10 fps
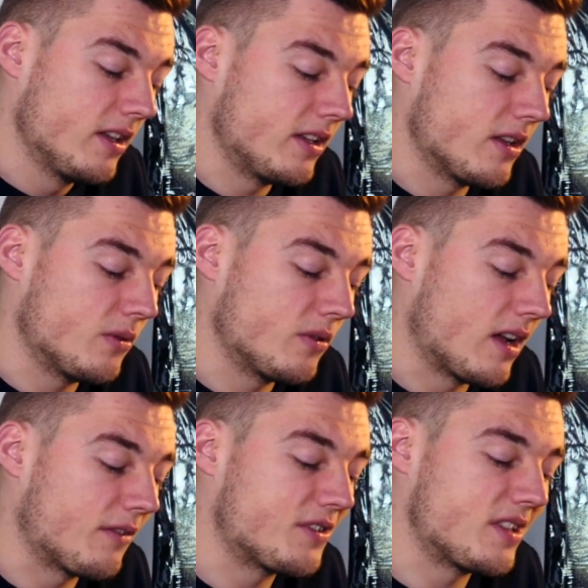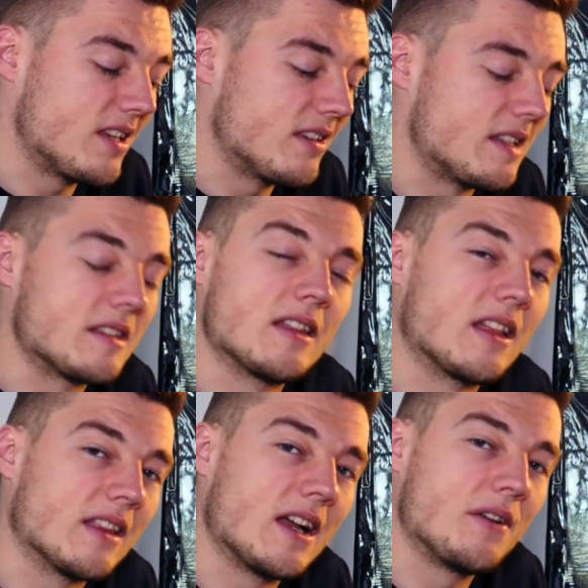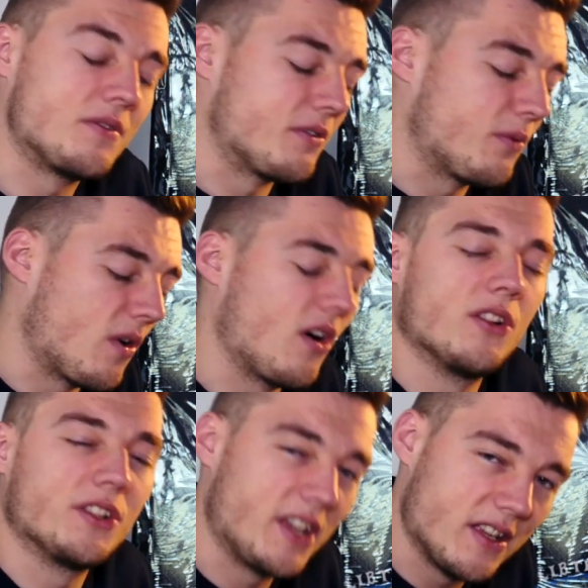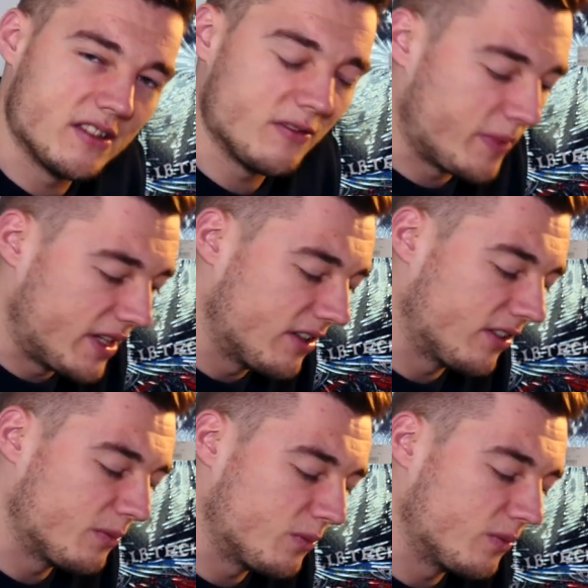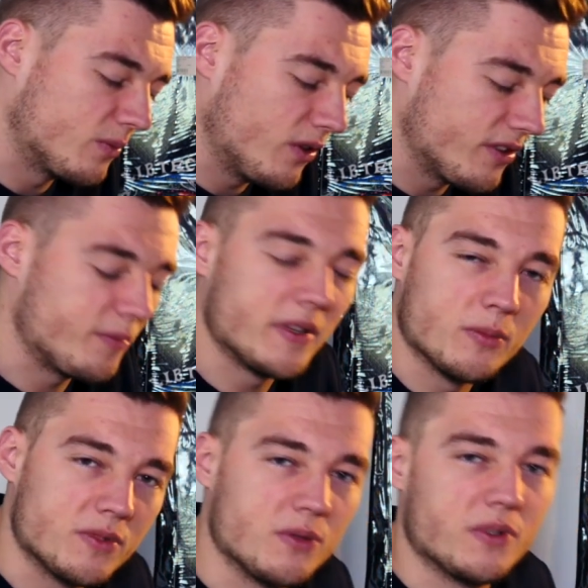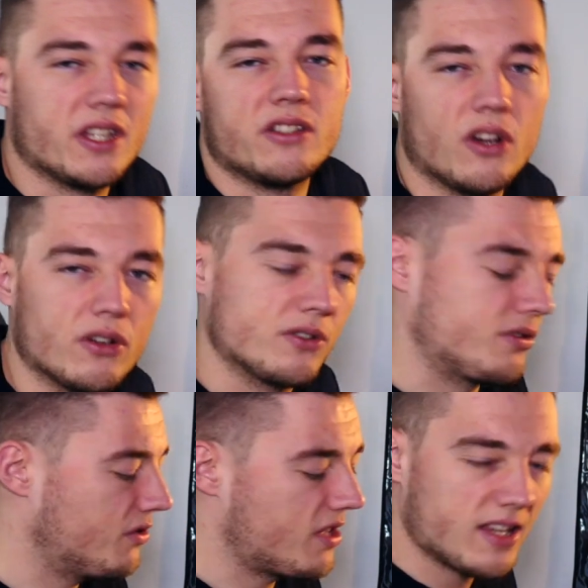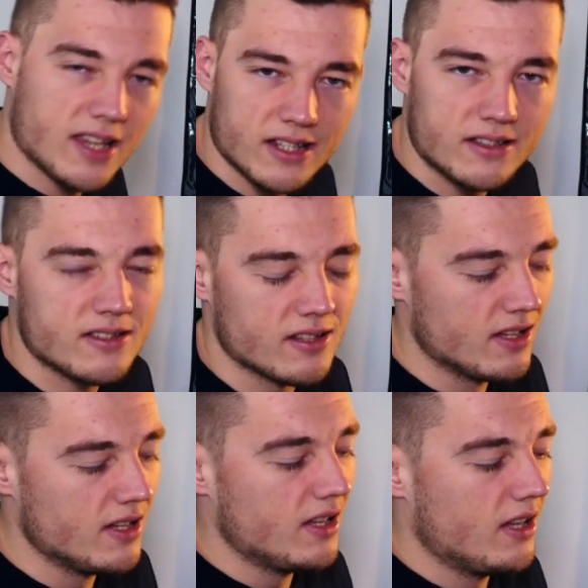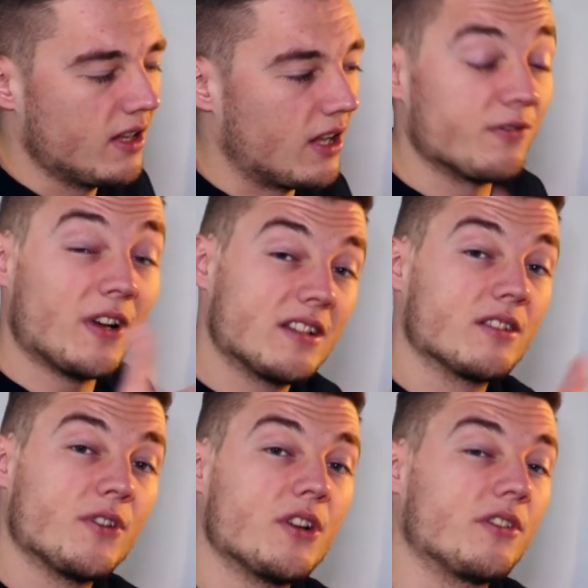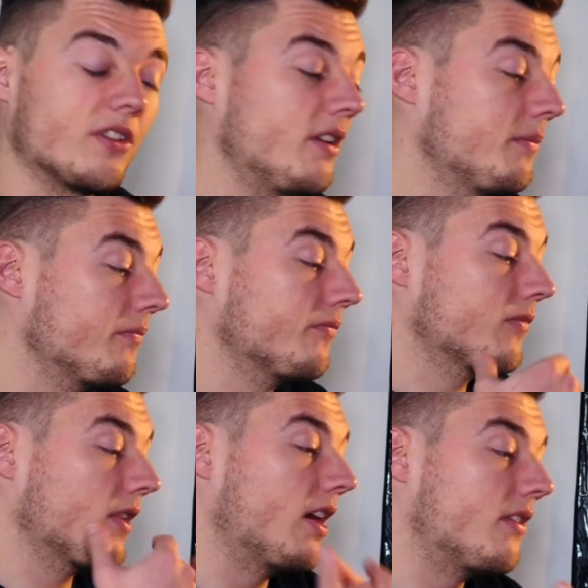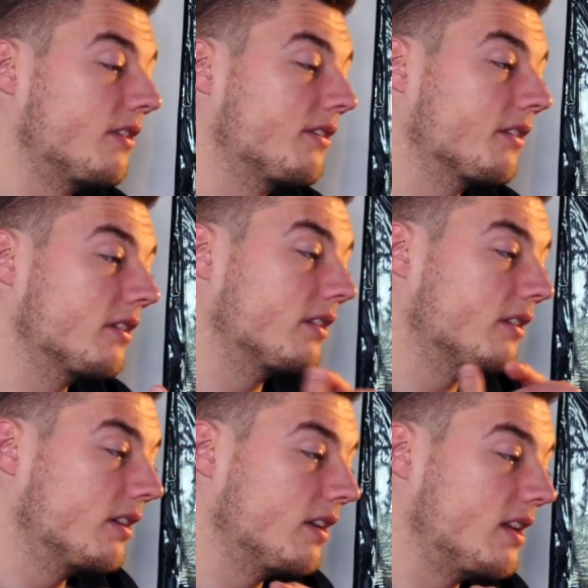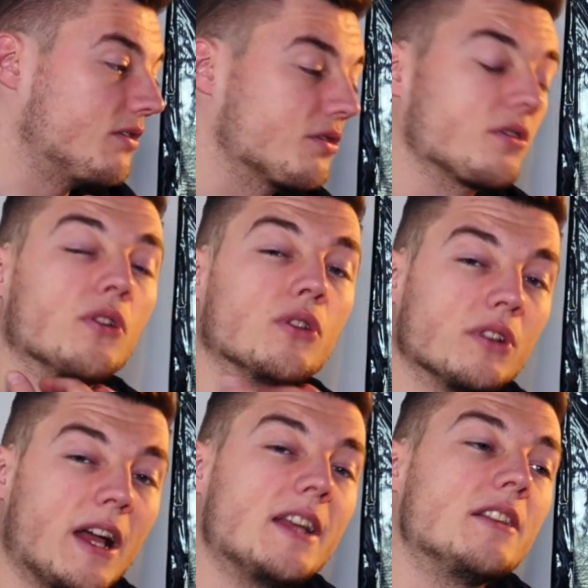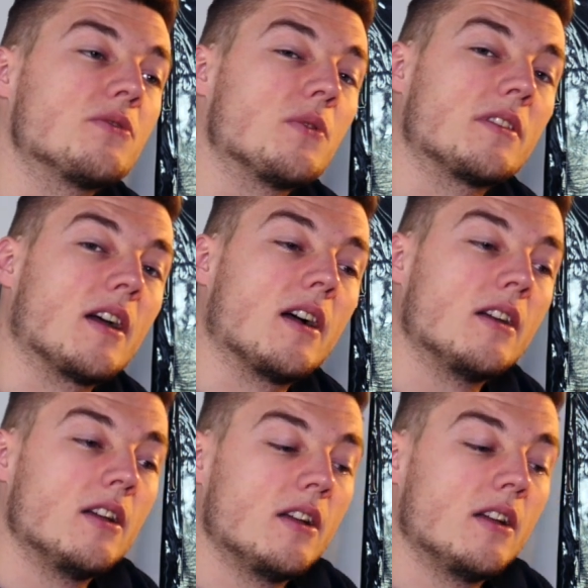You know, I've seen into their lives of what holidays they've been on and what they've been up to with their dogs or their kids, and vice versa. And it just all aids with that